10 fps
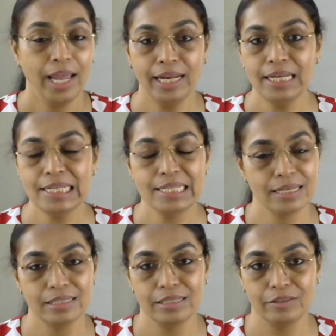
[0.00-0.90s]
Any
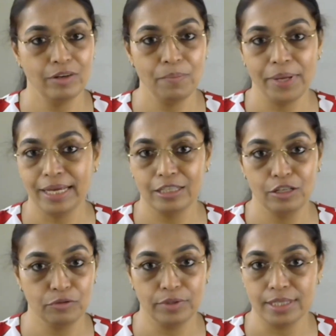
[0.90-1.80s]
transit will make a
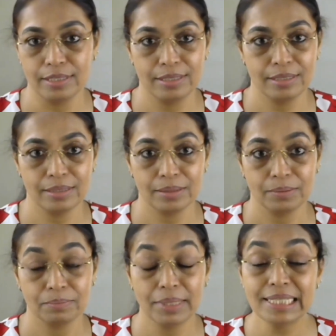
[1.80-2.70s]
difference,
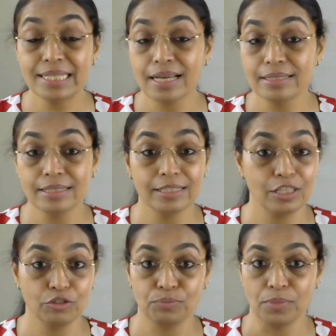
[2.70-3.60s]
but
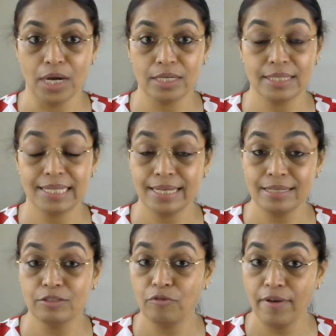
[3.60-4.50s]
transit of Mars
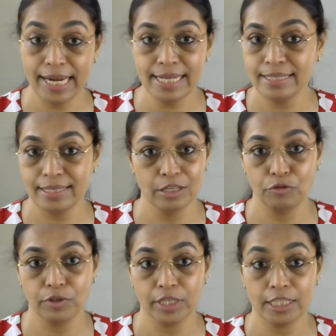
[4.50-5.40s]
is very
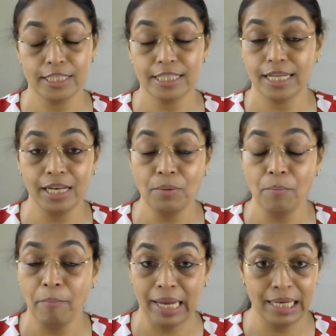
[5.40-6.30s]
significant
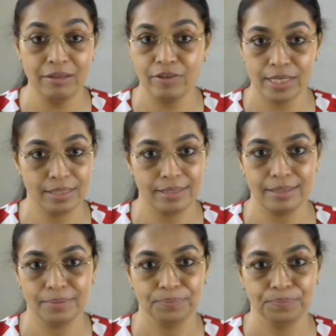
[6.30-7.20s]
in many
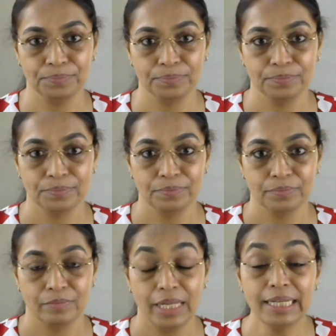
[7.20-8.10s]
ways.
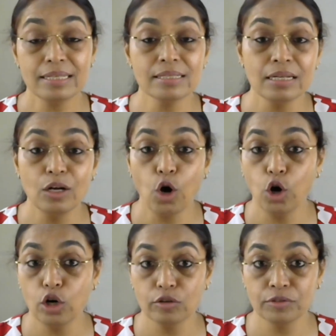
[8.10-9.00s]
It is the
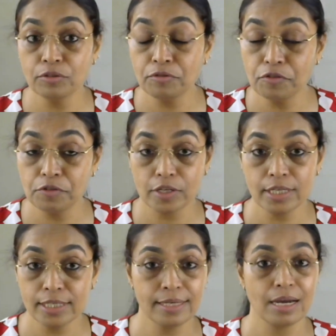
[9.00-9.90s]
lord of the
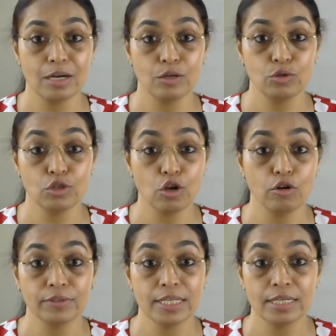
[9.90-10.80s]
first house
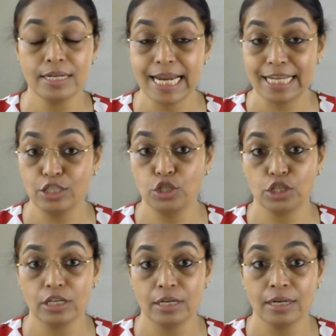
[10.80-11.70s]
of the
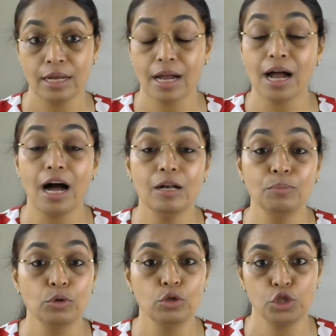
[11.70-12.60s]
natural Kal
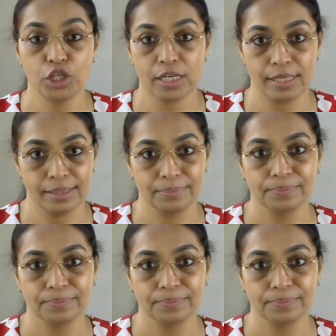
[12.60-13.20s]
Purush chart.